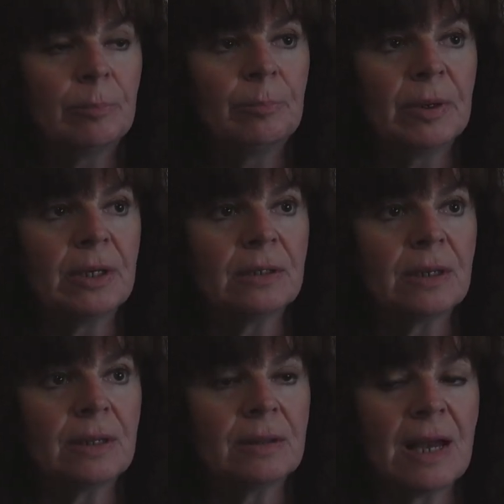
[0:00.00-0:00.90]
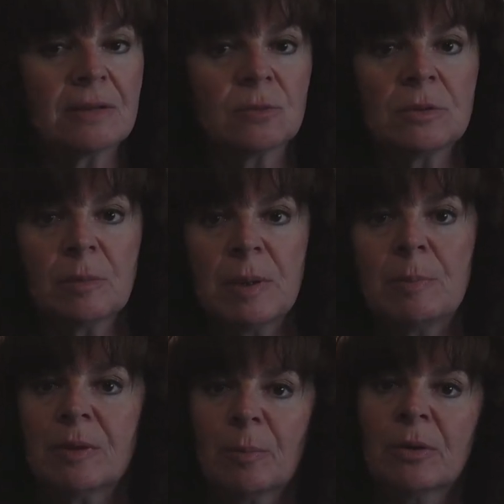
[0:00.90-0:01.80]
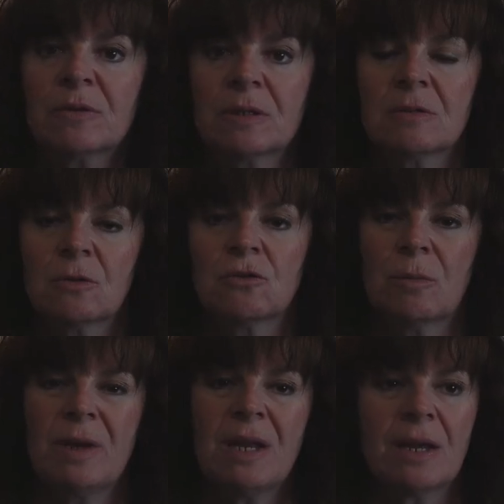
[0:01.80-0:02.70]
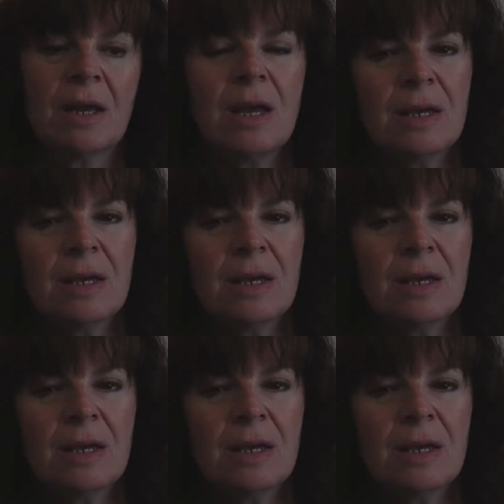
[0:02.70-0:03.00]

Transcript: But that's what the people are posting on social media.